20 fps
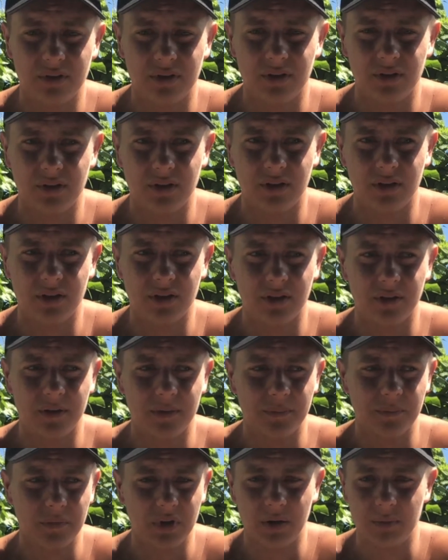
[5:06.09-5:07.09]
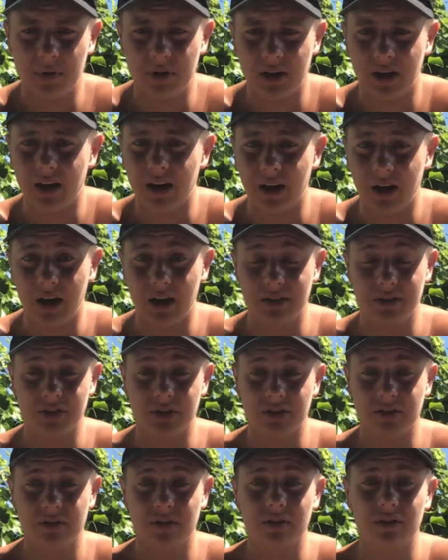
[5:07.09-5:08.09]
I mean, I
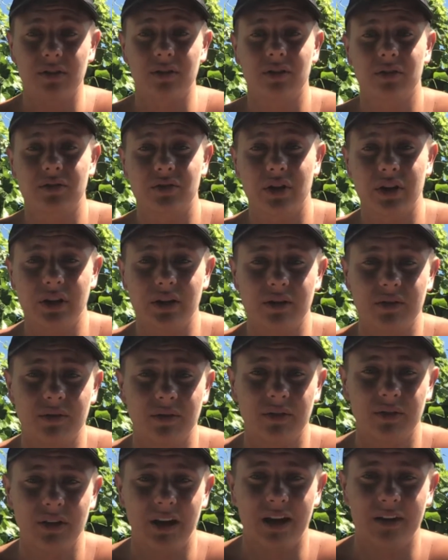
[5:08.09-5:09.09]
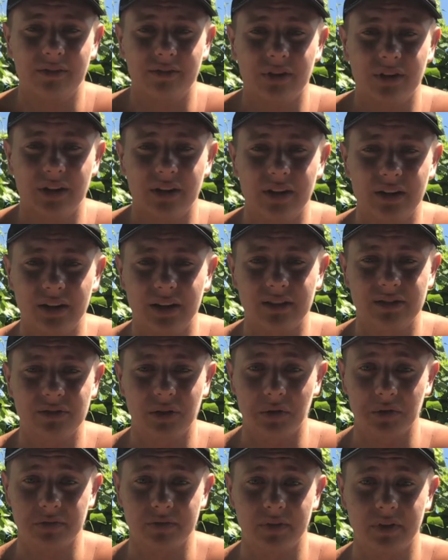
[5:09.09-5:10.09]
just trained after eating that, so
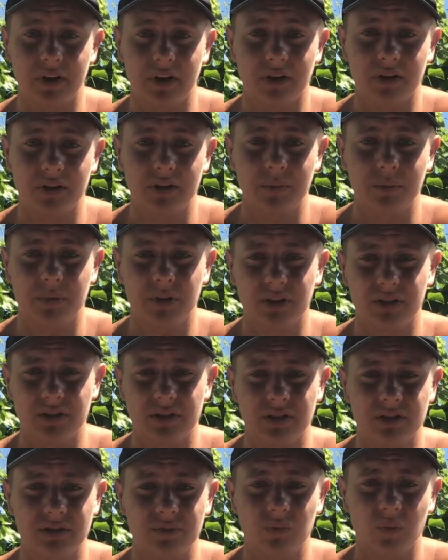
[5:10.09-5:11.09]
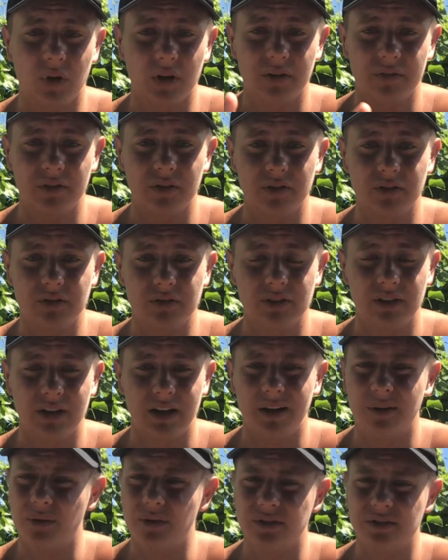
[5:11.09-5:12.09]
I was very hungry, but just one of those and
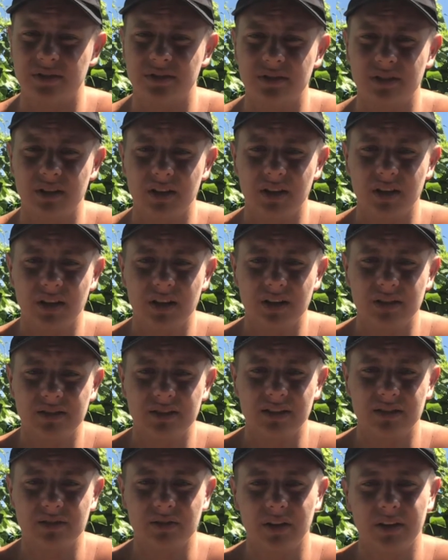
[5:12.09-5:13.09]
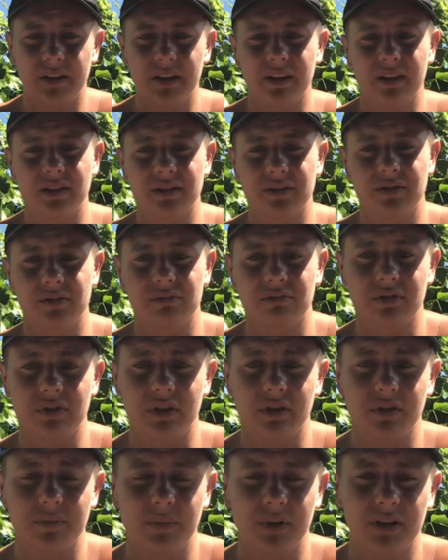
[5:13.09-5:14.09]
I was set. So I think this is a really
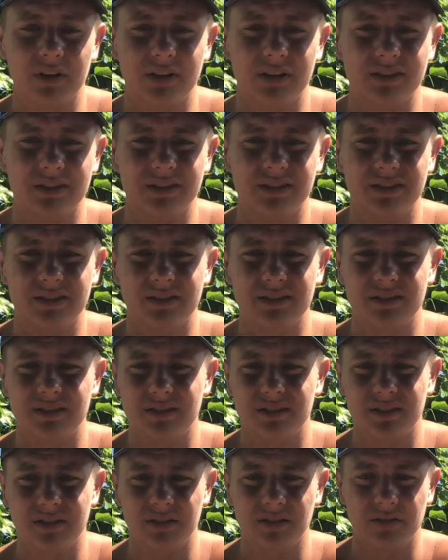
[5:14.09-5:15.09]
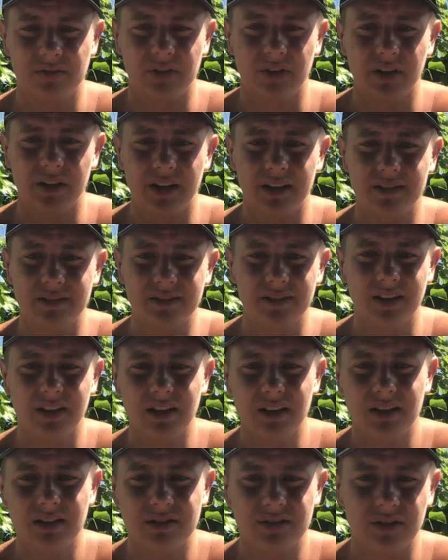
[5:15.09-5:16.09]
good meal because it's very dense,
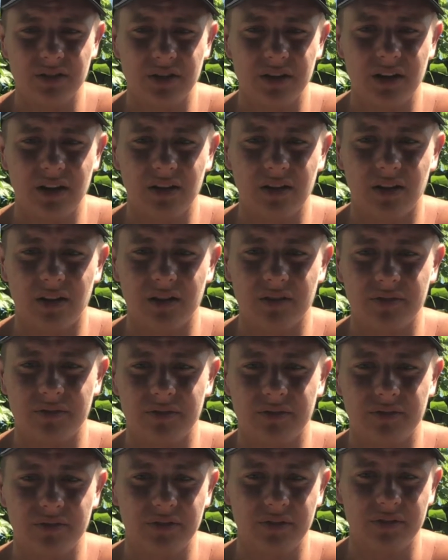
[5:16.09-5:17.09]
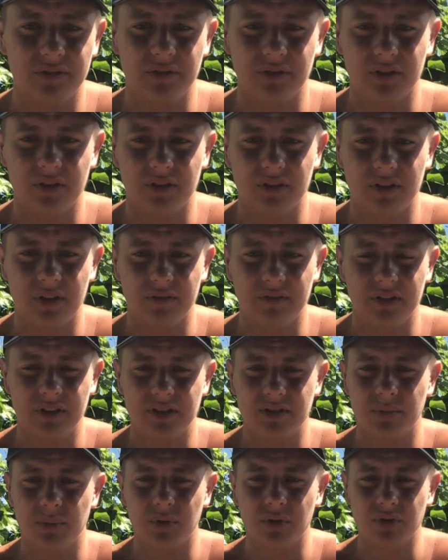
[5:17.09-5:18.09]
so you get a lot of different
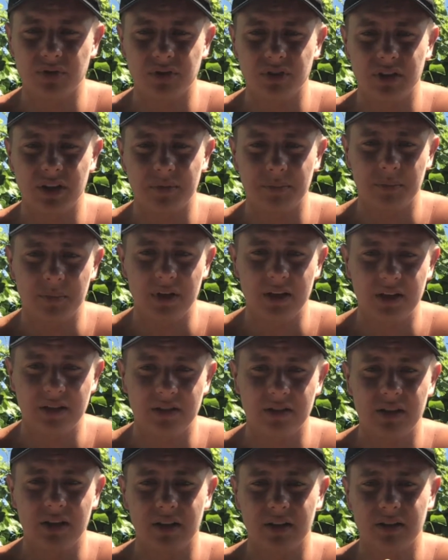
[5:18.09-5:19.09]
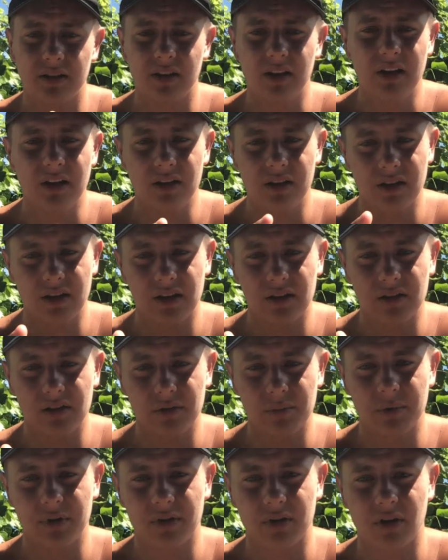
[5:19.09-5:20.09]
vegetables, you get meat, you get a
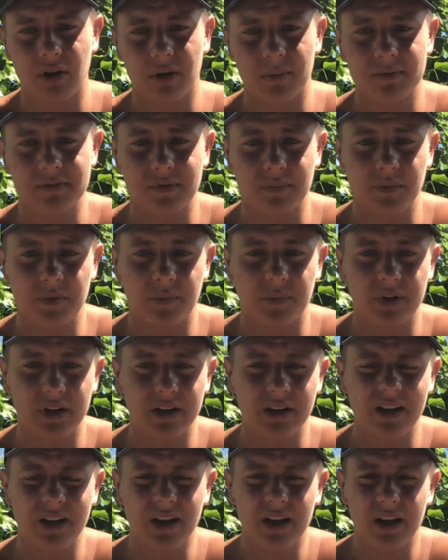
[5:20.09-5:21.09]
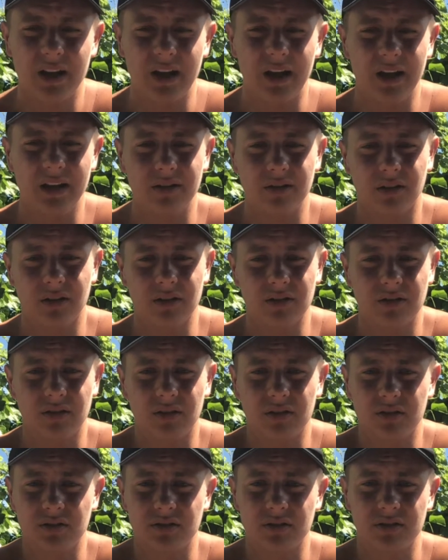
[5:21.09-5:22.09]
little bit of carbs from the bread, and all in
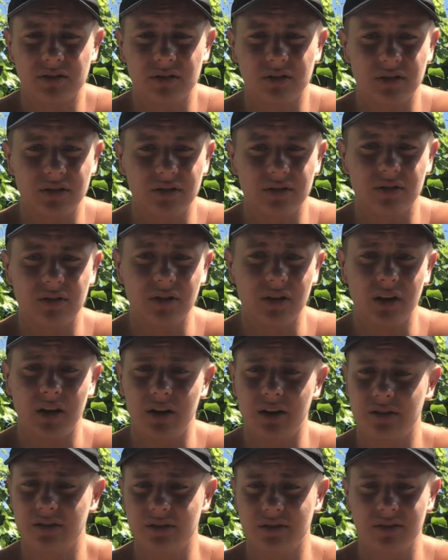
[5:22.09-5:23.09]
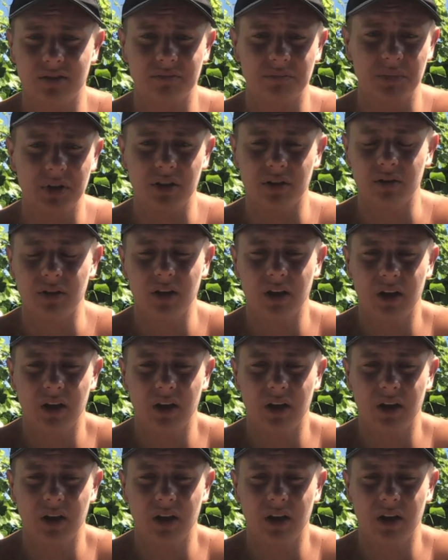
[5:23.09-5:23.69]
all it's just a good meal.